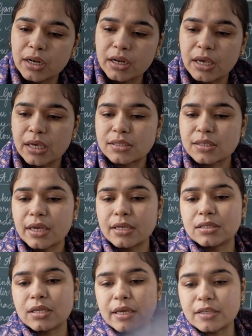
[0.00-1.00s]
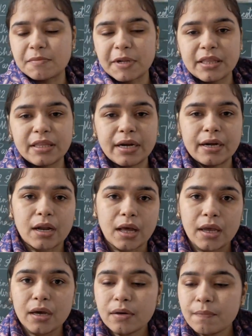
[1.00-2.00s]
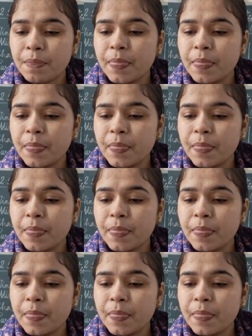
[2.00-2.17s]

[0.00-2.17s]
in case I explain the entire,